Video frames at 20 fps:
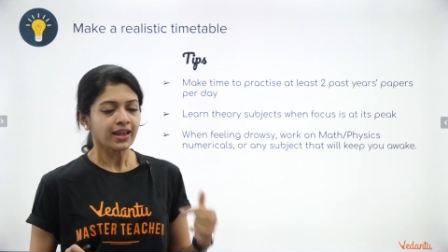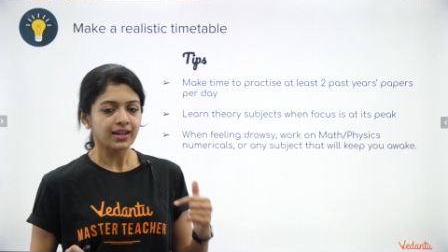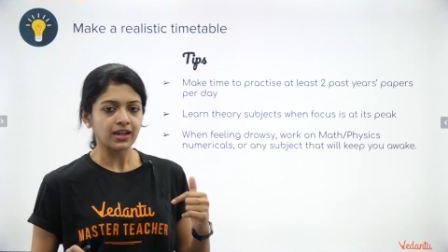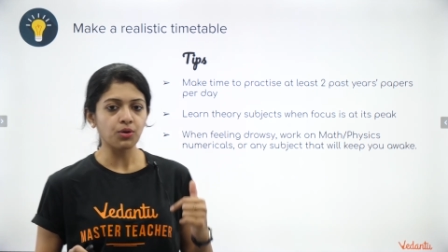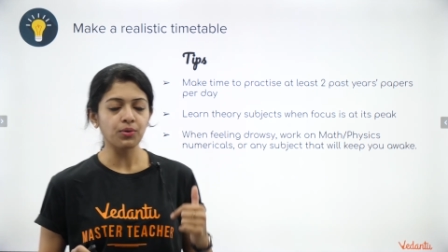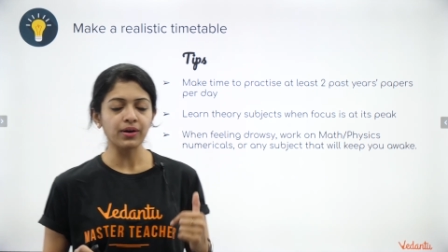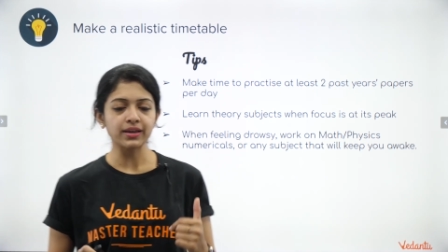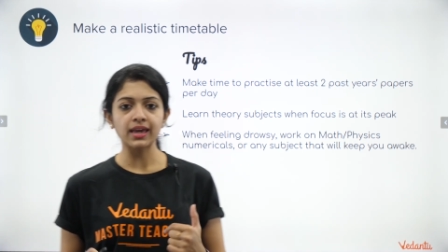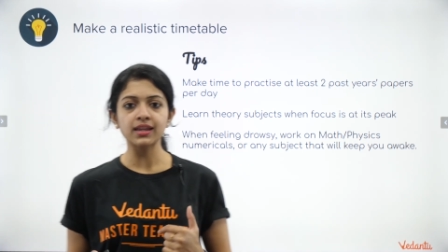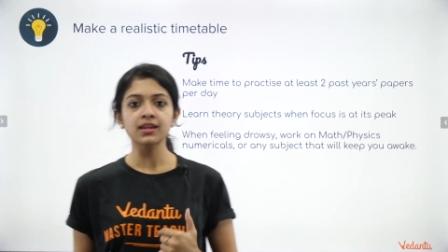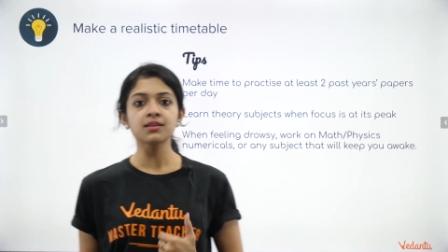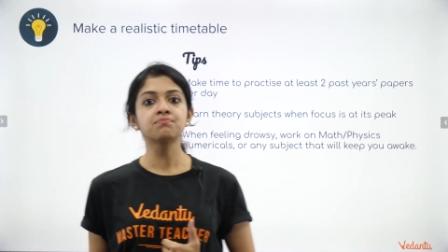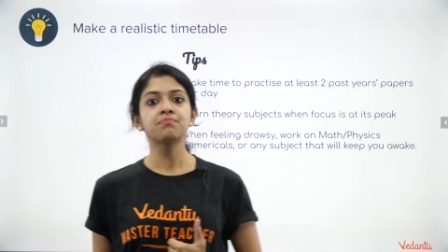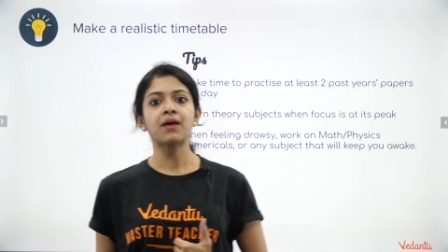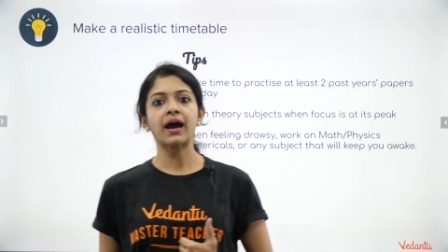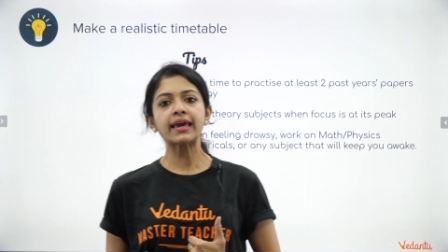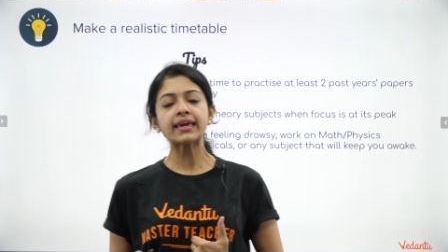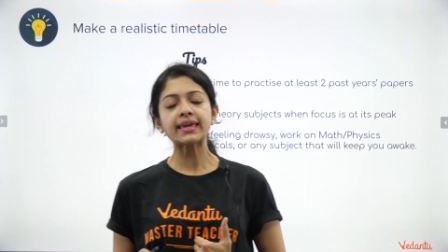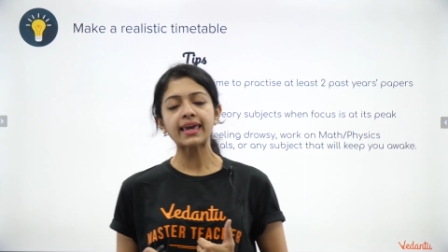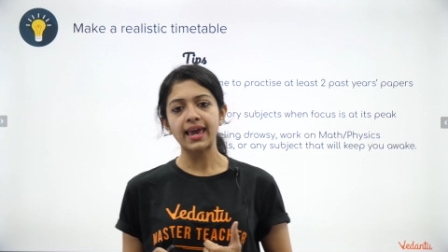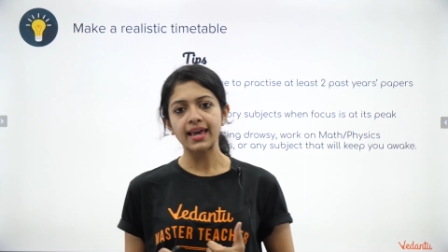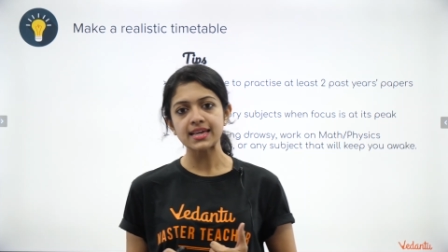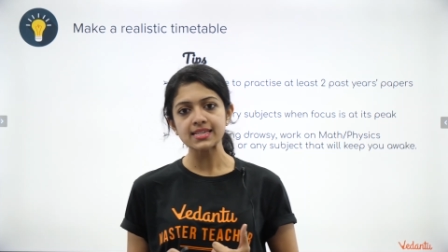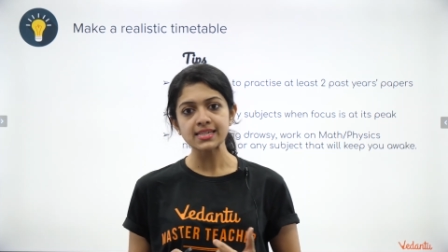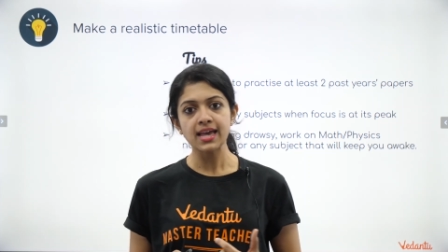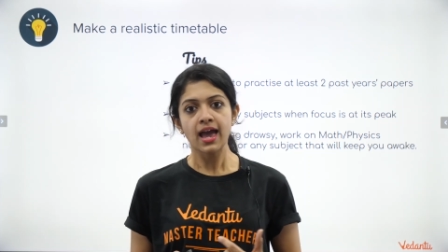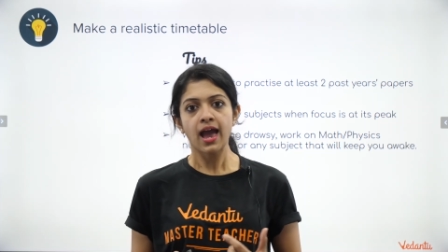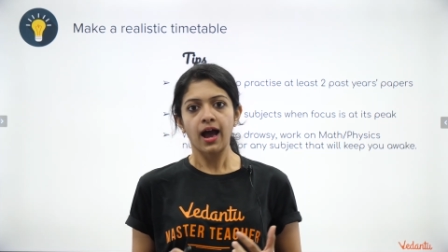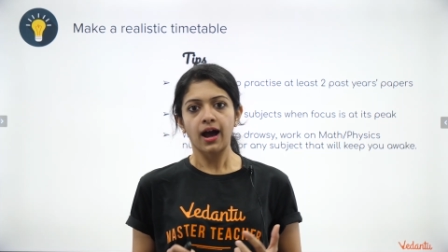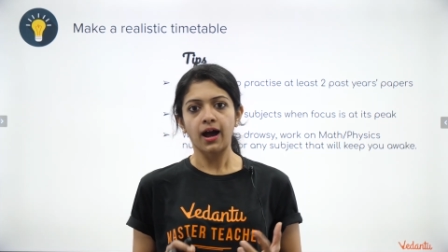Now again, in my
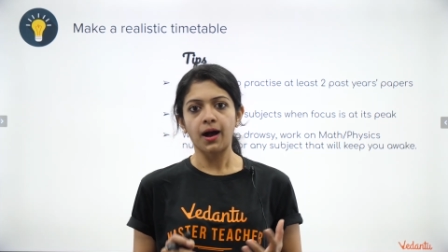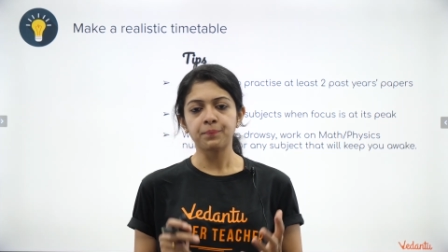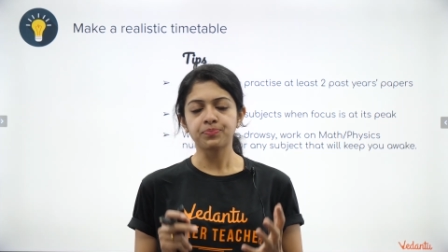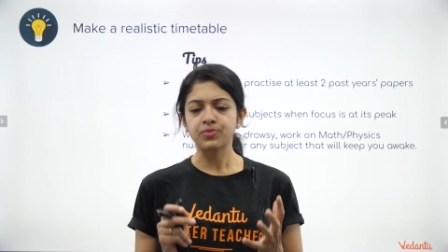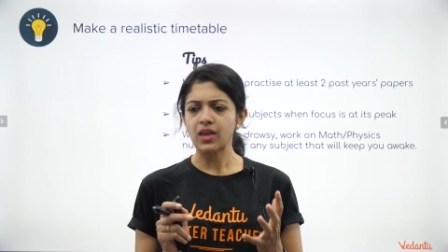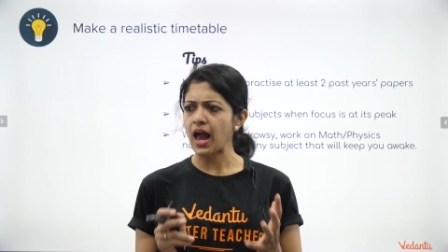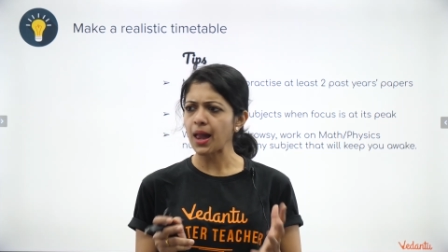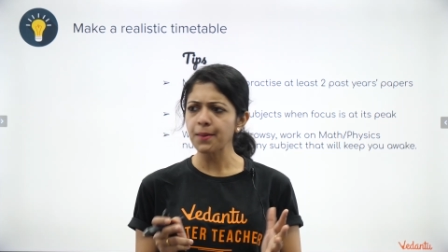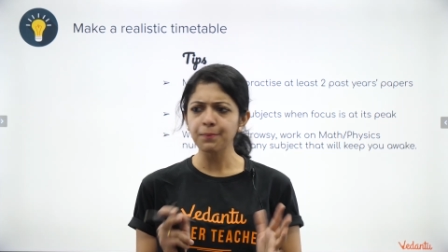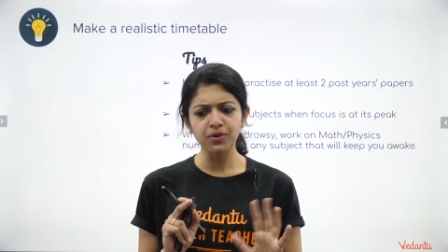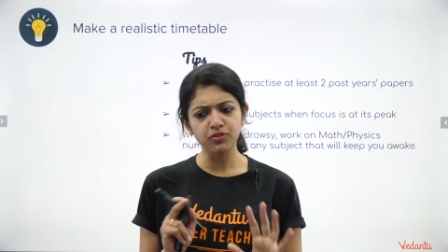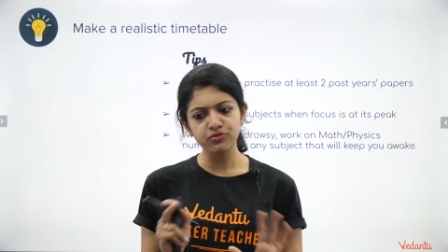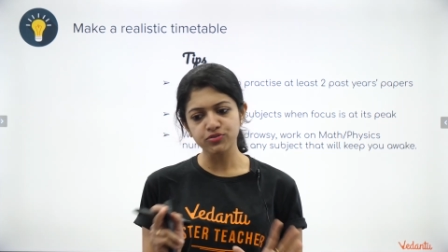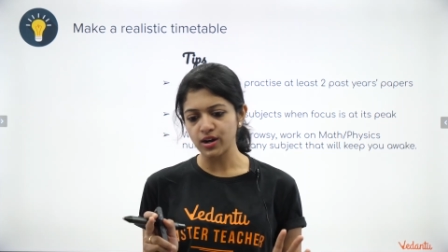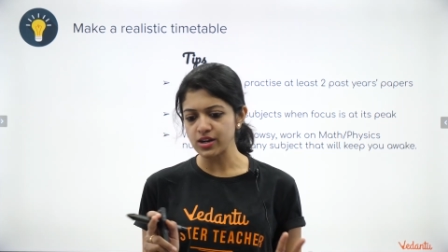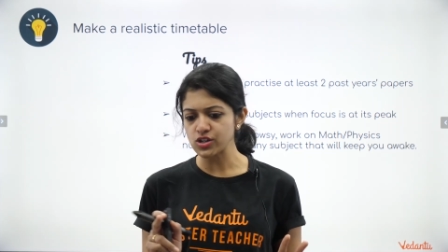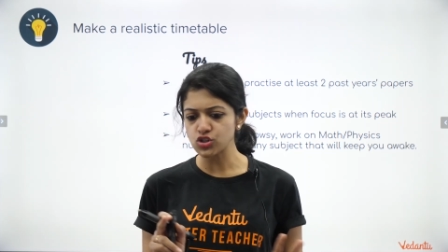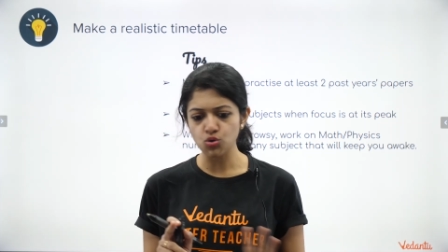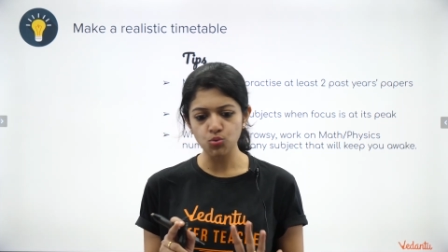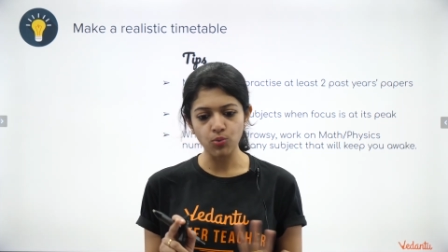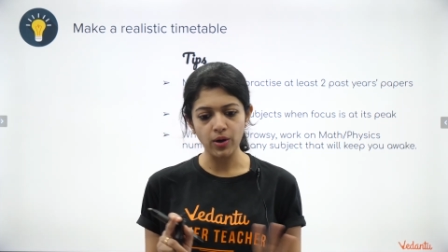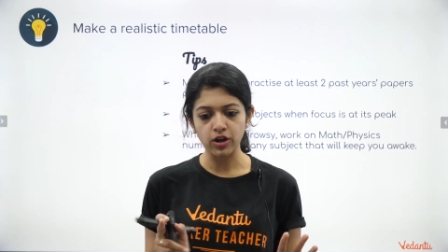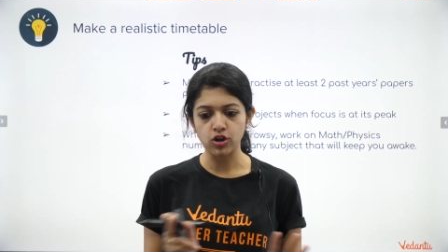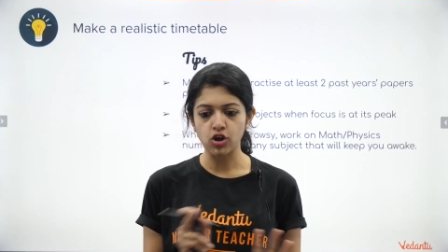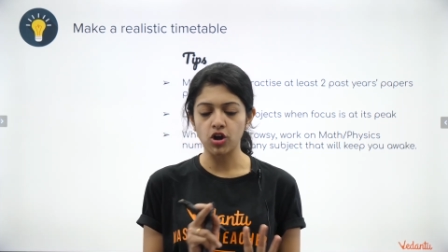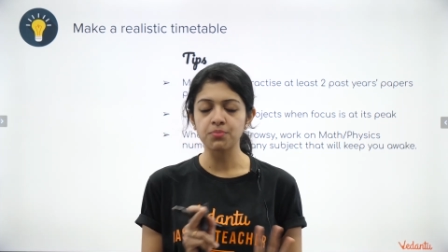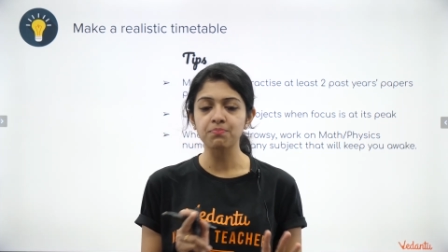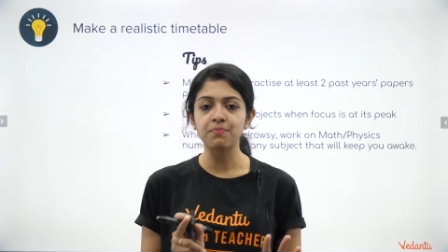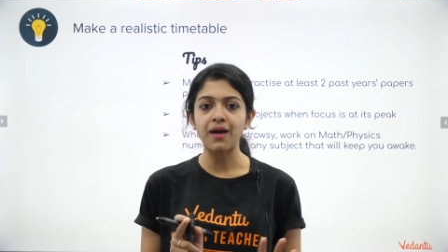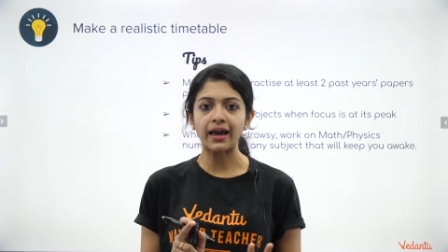case, I prefer to
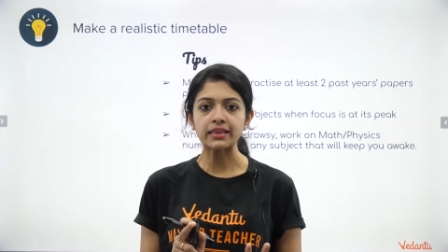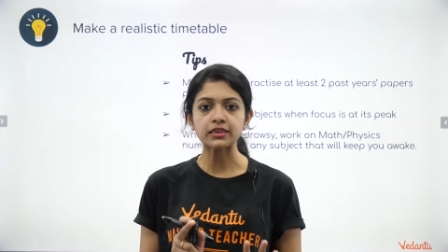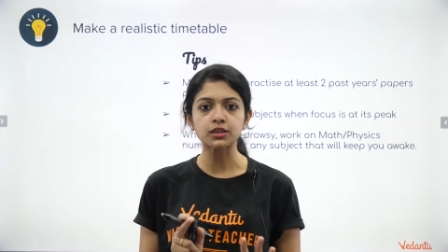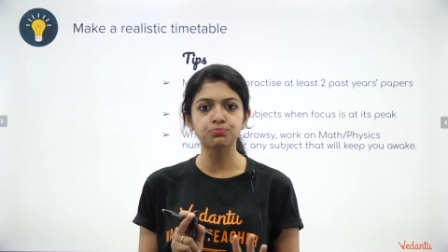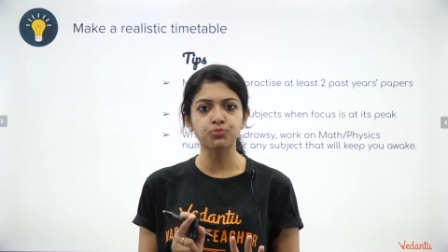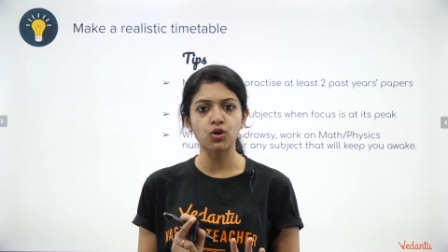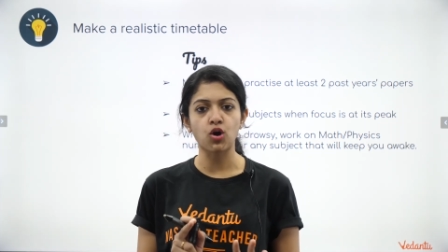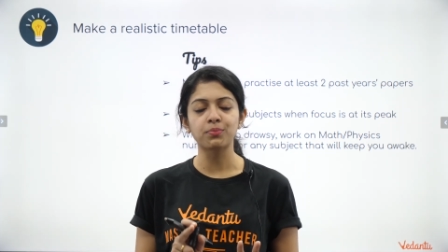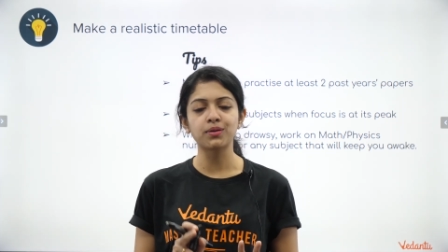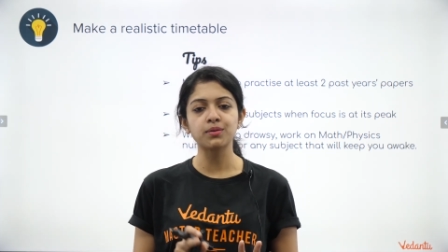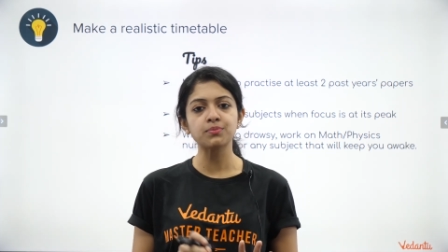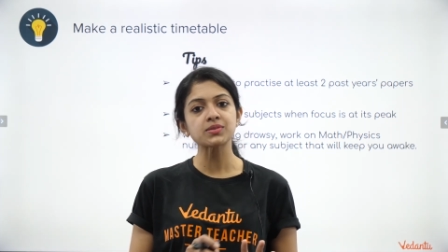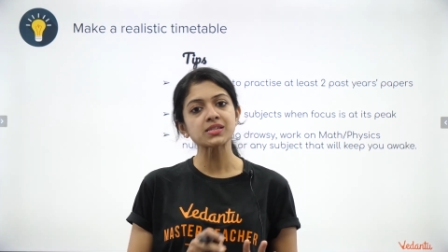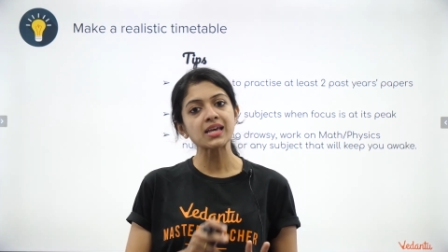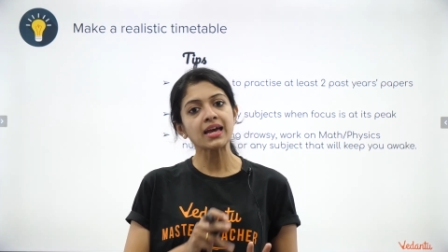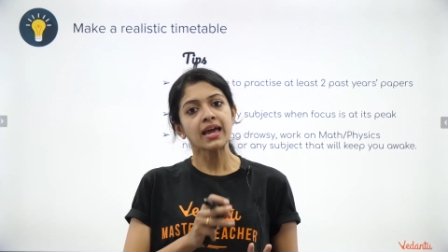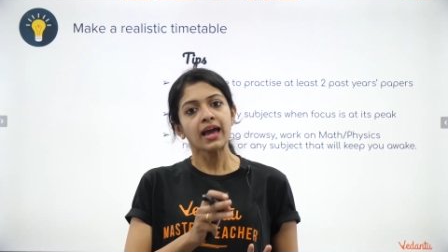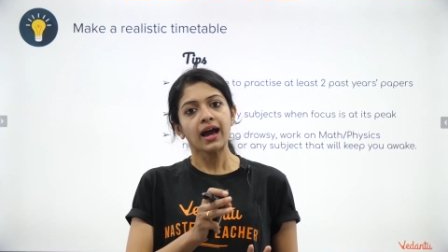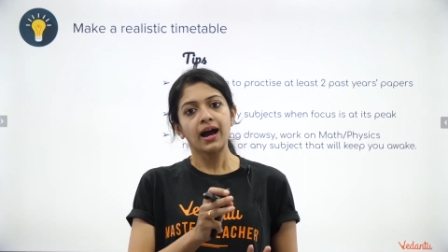work on math problems